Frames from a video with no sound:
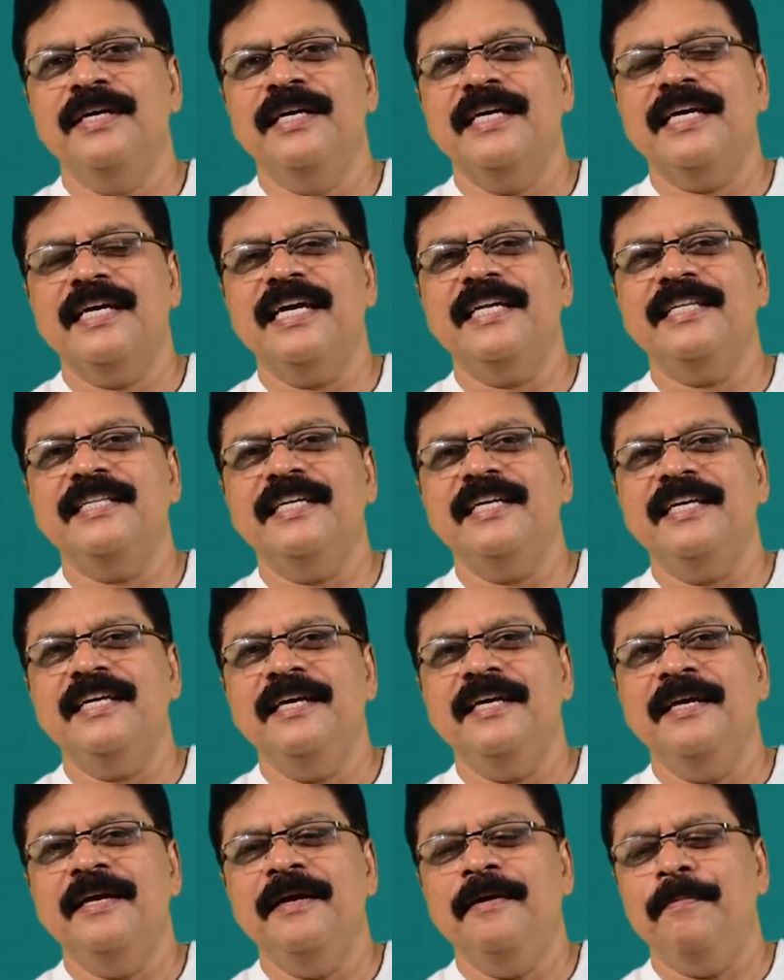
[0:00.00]
get
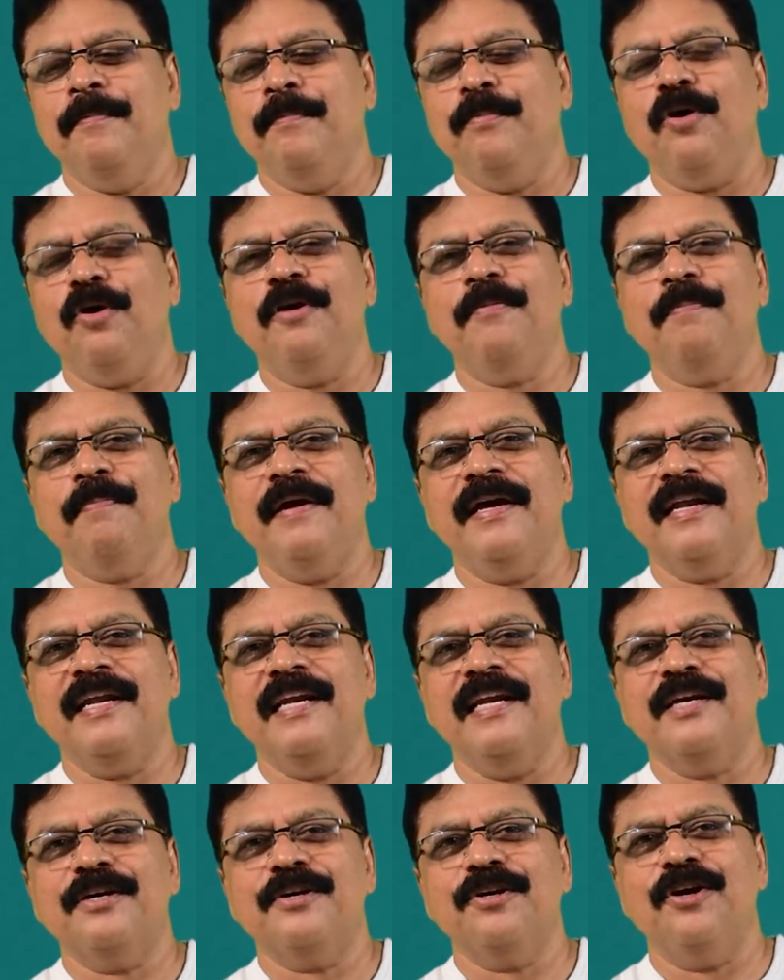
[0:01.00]
the bond pair
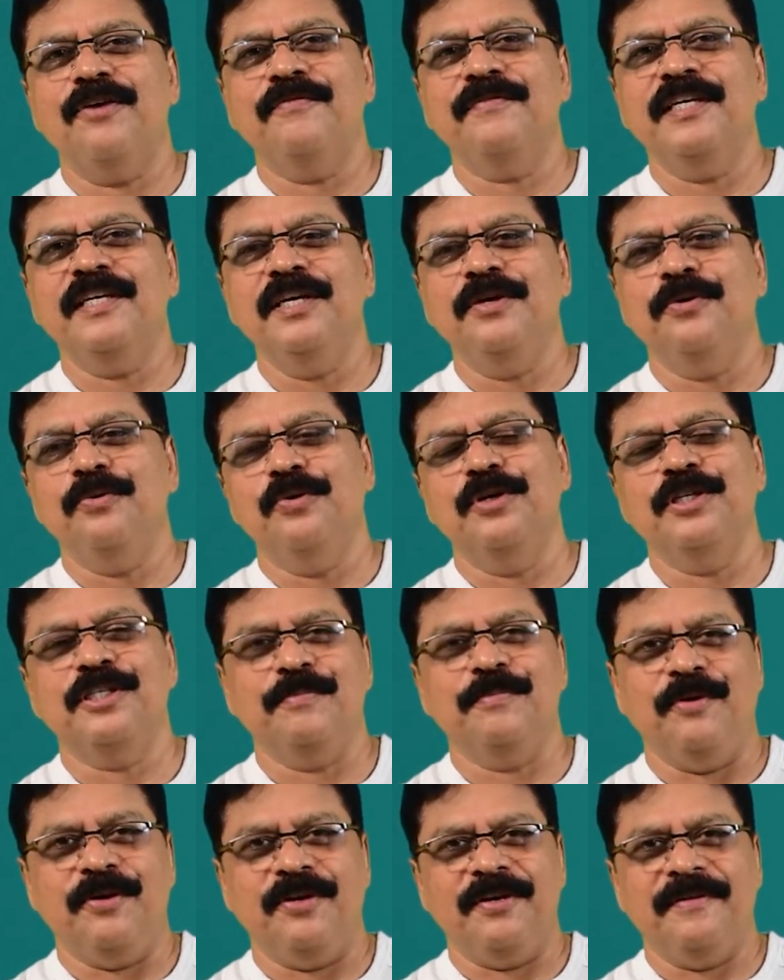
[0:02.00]
electron of the
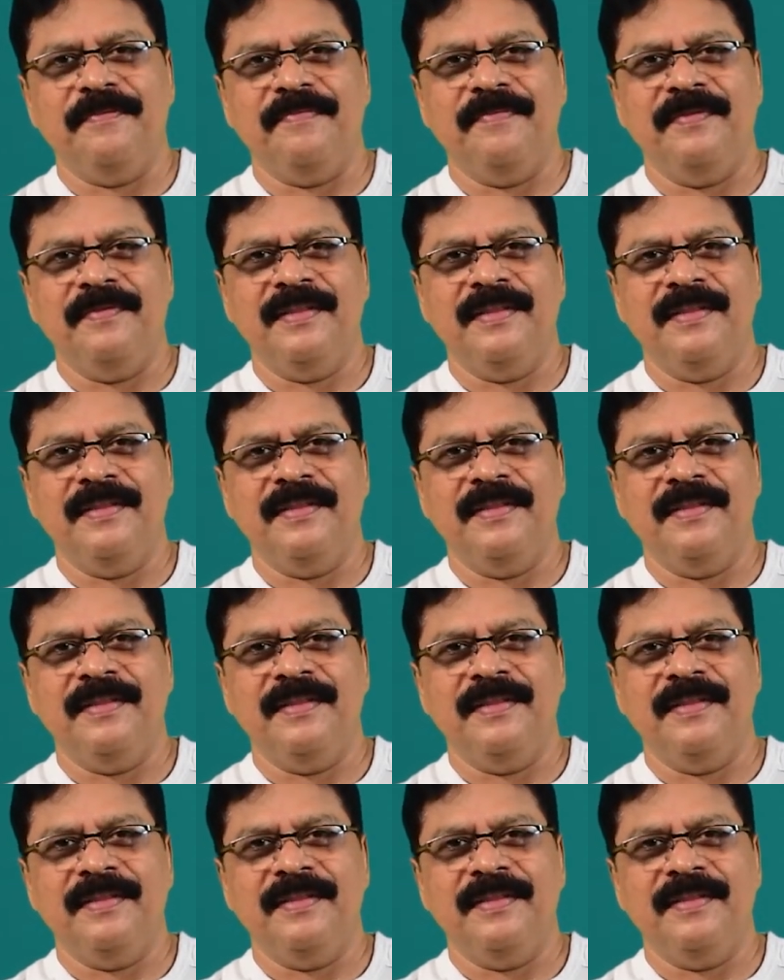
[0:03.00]
OH bond